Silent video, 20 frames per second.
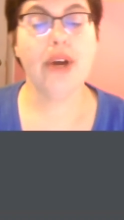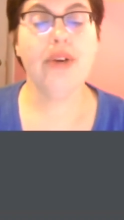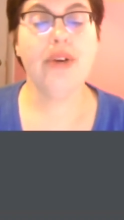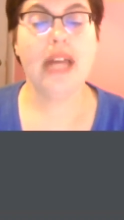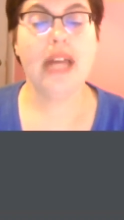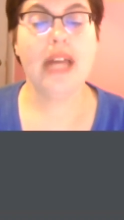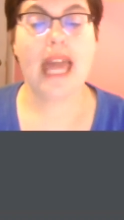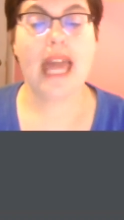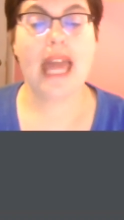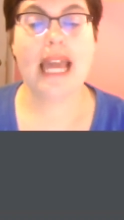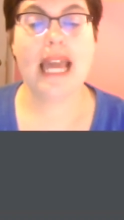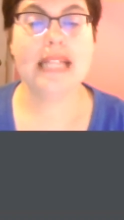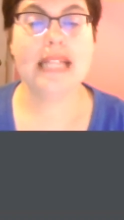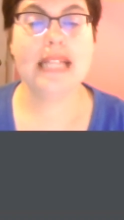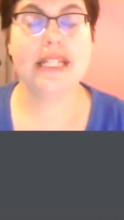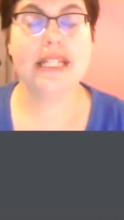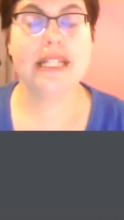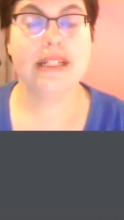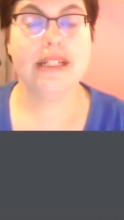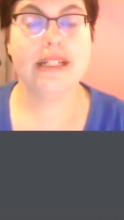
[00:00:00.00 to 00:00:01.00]
8,
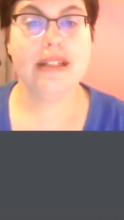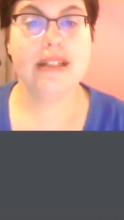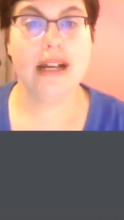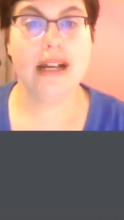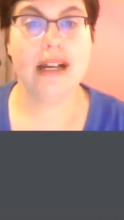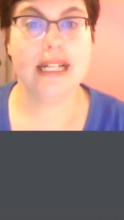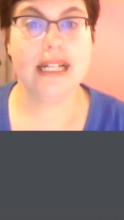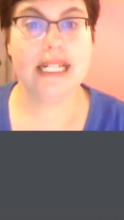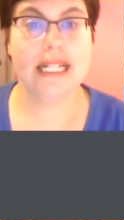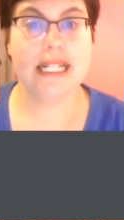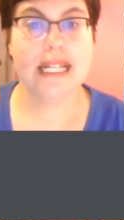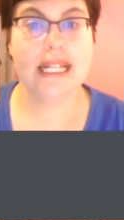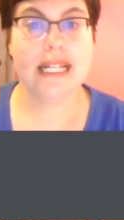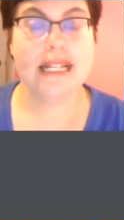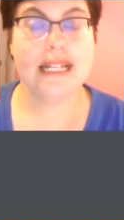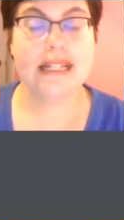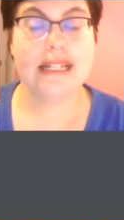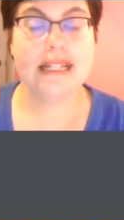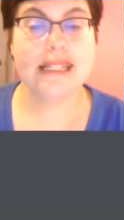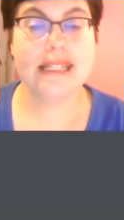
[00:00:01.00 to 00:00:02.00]
9,
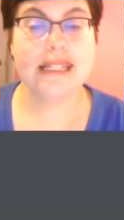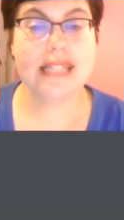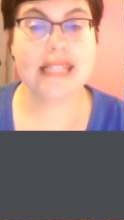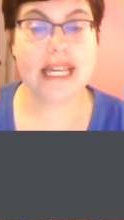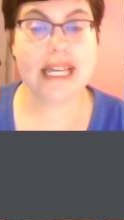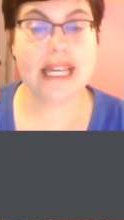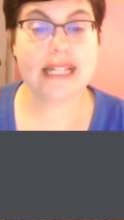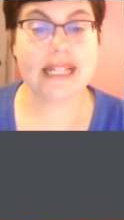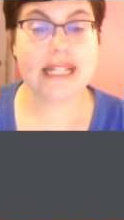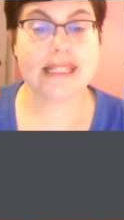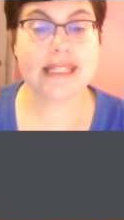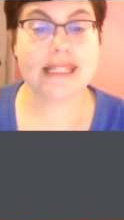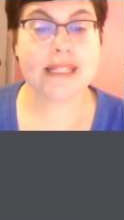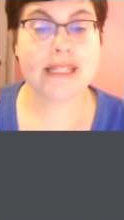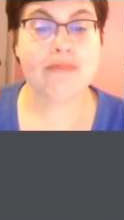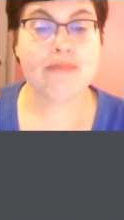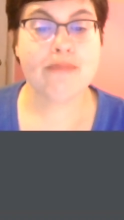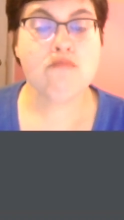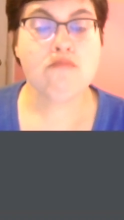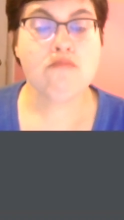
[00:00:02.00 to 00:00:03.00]
6.
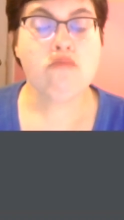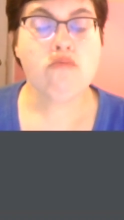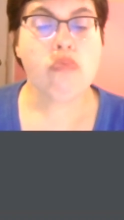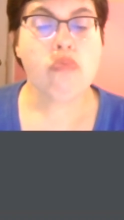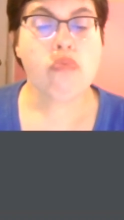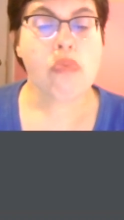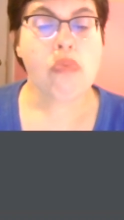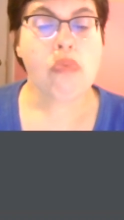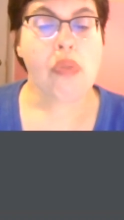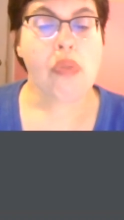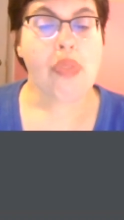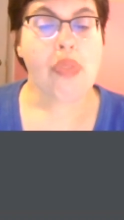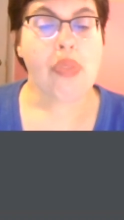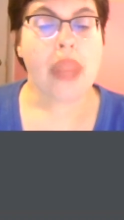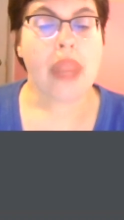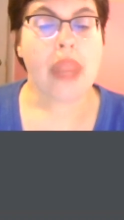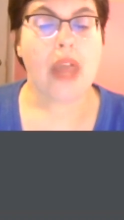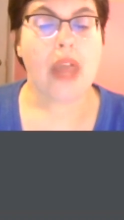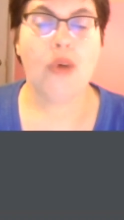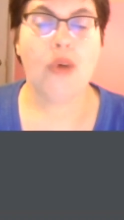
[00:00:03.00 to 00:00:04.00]

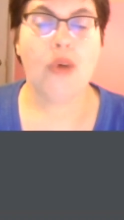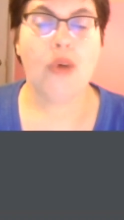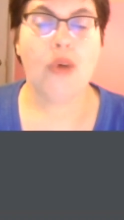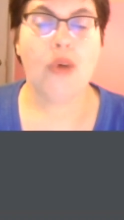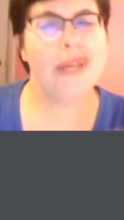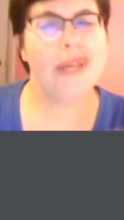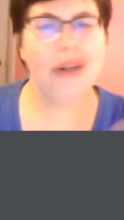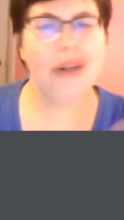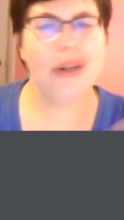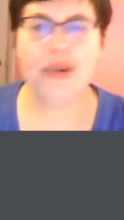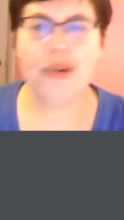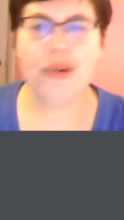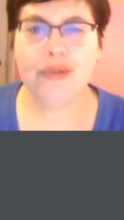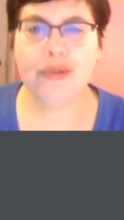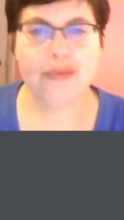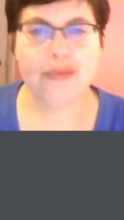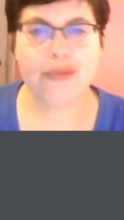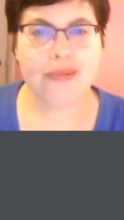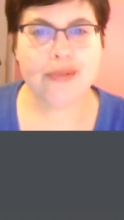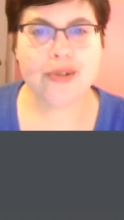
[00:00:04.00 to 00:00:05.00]
We don't
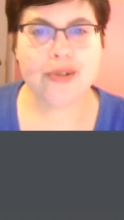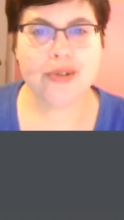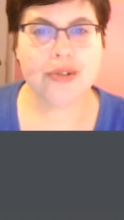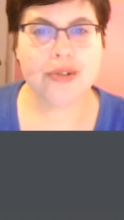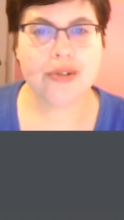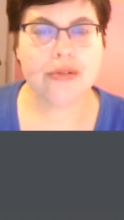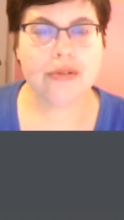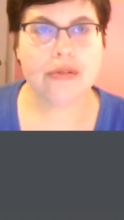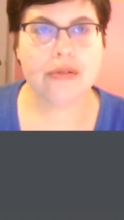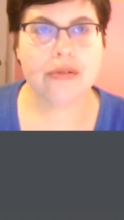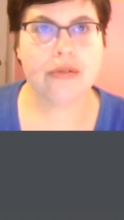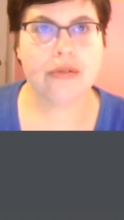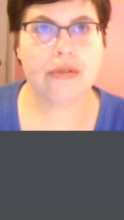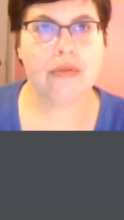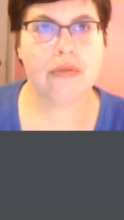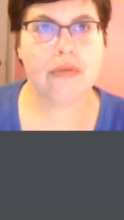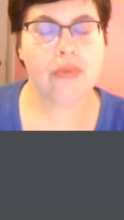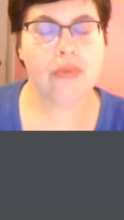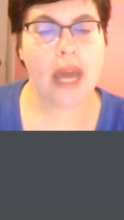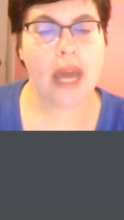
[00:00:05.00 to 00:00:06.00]

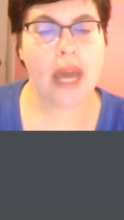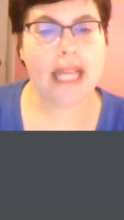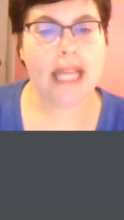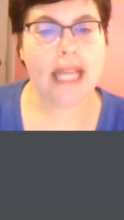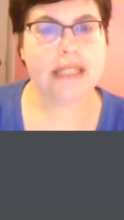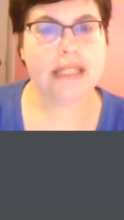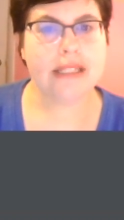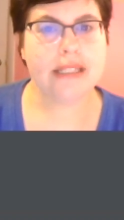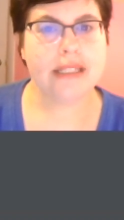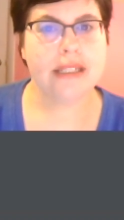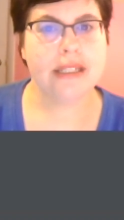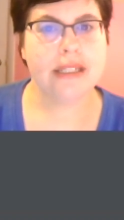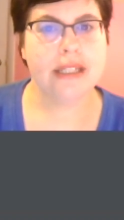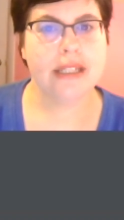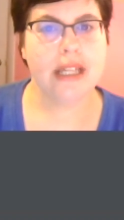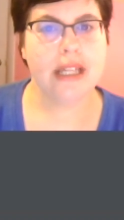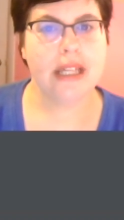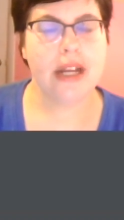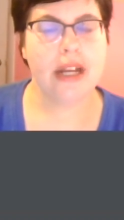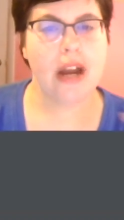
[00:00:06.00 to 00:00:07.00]
write
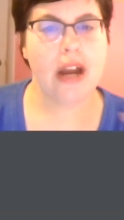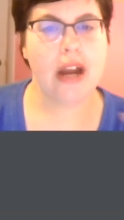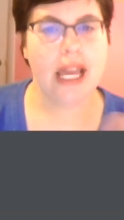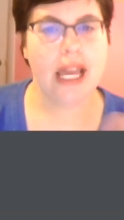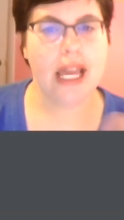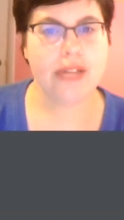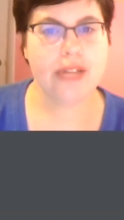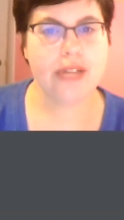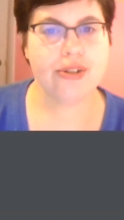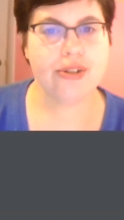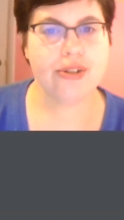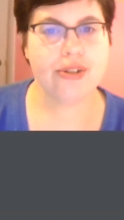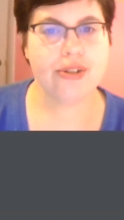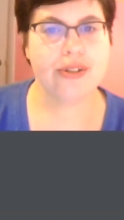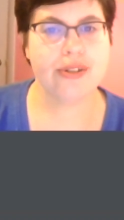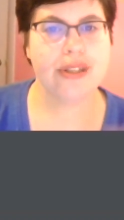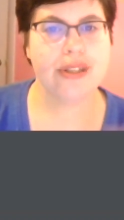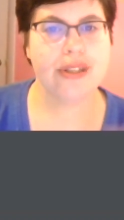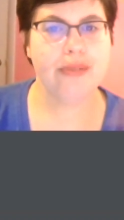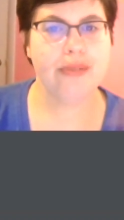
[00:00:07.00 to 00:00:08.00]
in our answers,
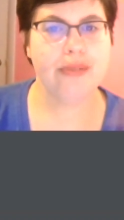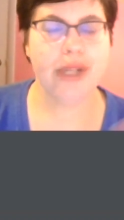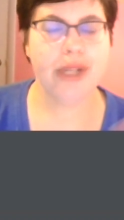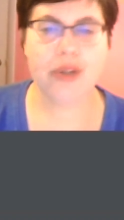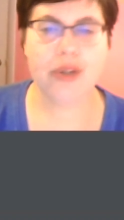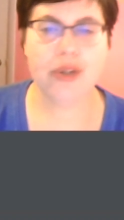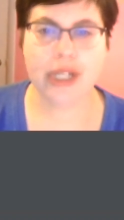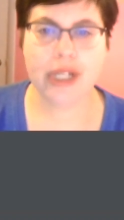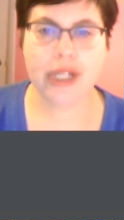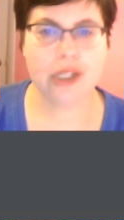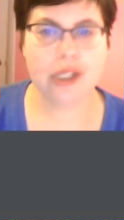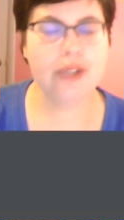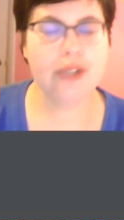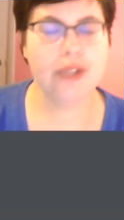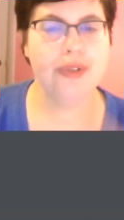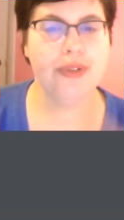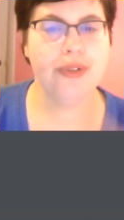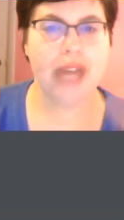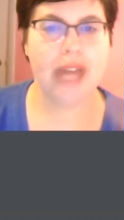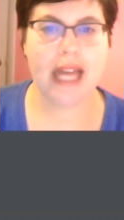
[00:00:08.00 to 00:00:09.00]
we don't include
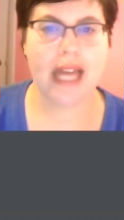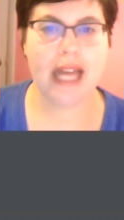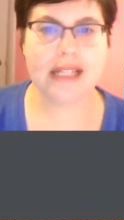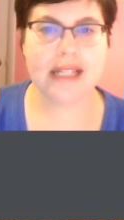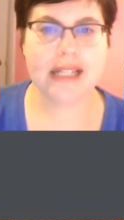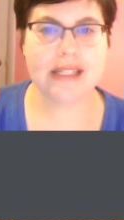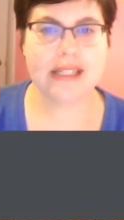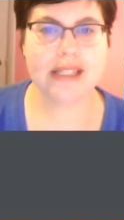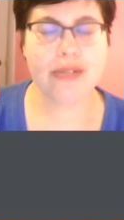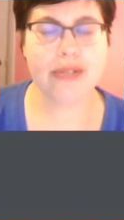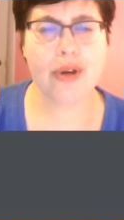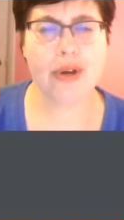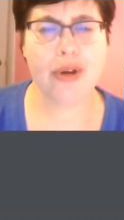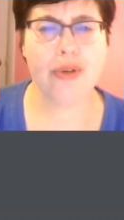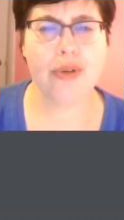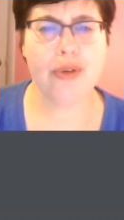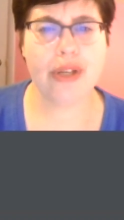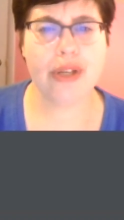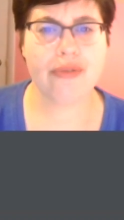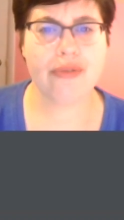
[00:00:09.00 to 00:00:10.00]
that 0
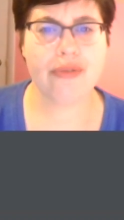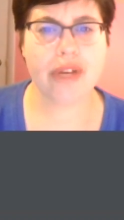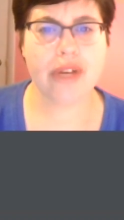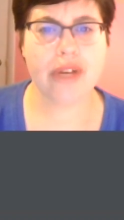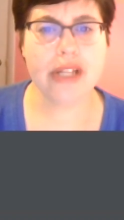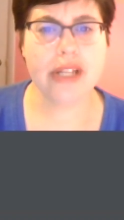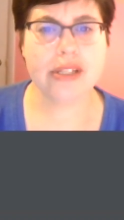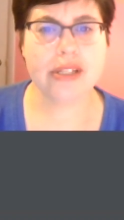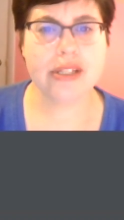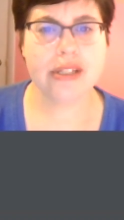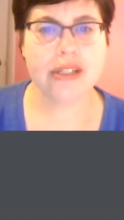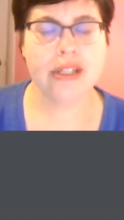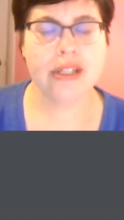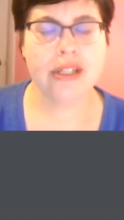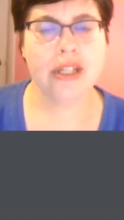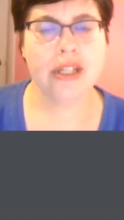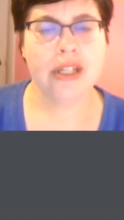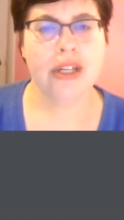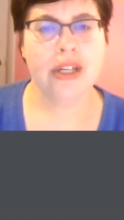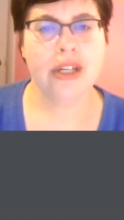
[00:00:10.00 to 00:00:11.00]
in front.
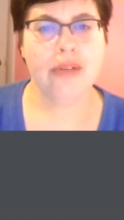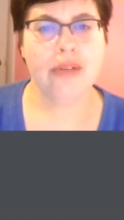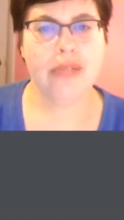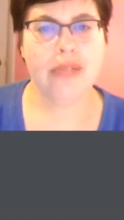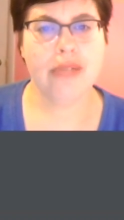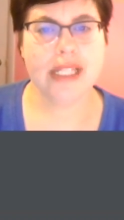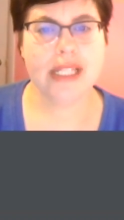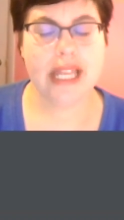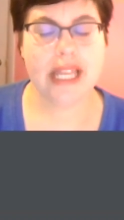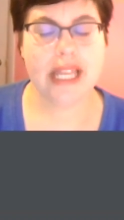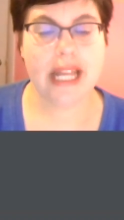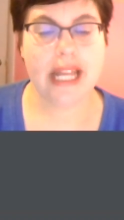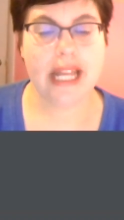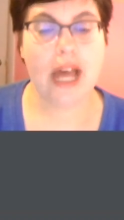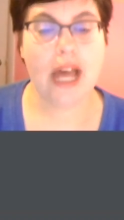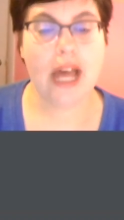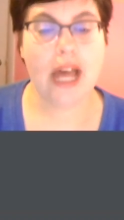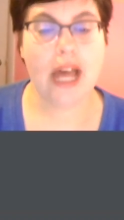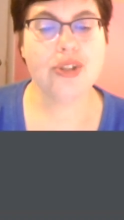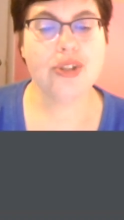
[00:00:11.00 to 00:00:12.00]
We take it
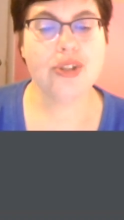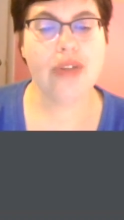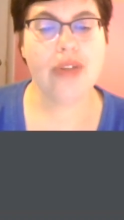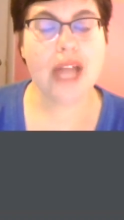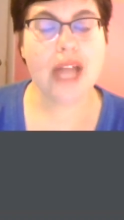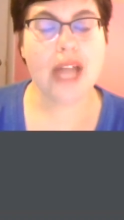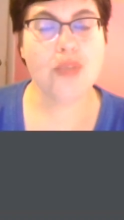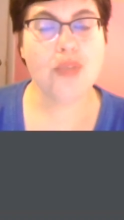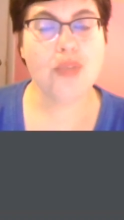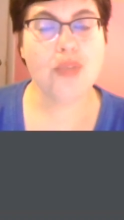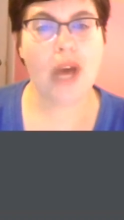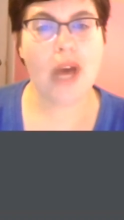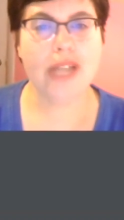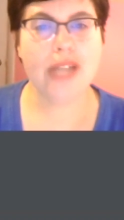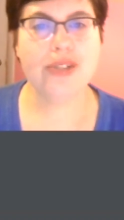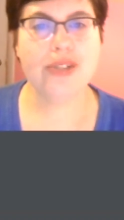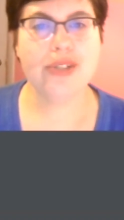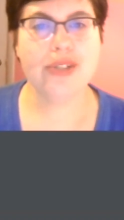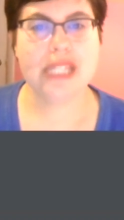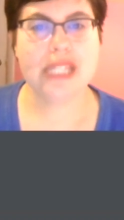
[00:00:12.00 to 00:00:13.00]
out. So that's why you
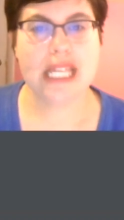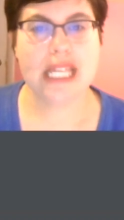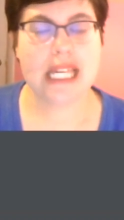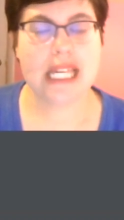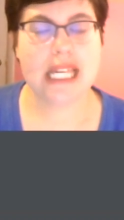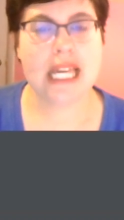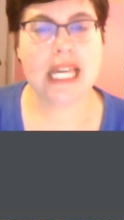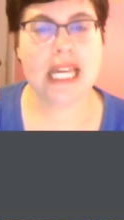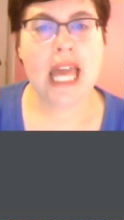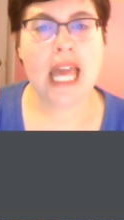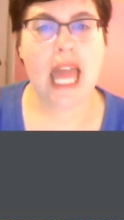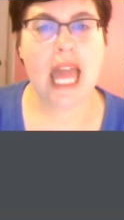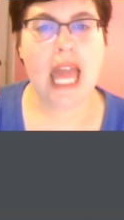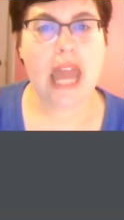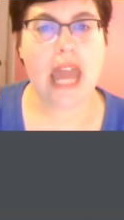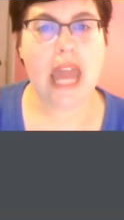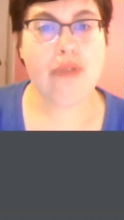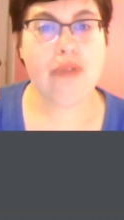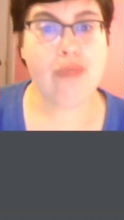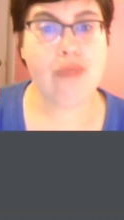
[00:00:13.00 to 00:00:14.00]
see a
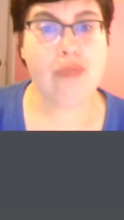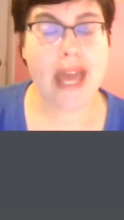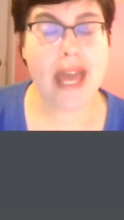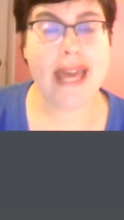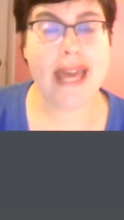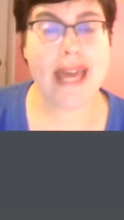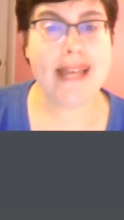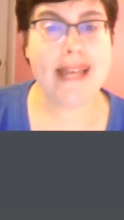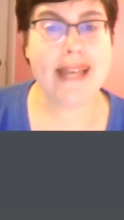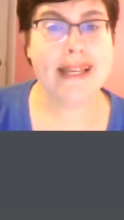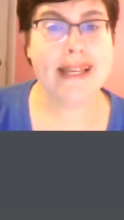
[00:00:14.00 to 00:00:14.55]
red